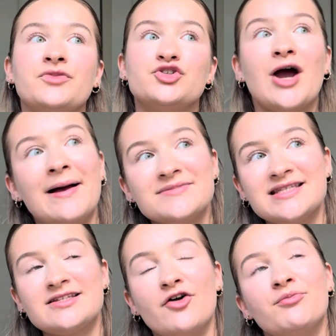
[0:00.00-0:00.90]
trams and
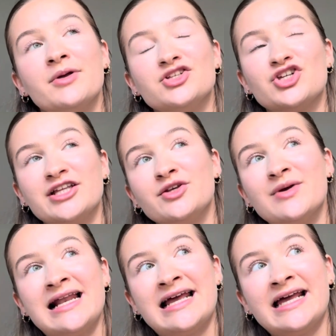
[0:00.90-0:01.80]
stuff, but
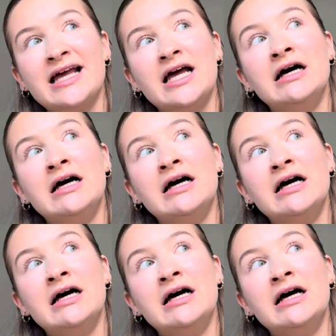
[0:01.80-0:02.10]
genuinely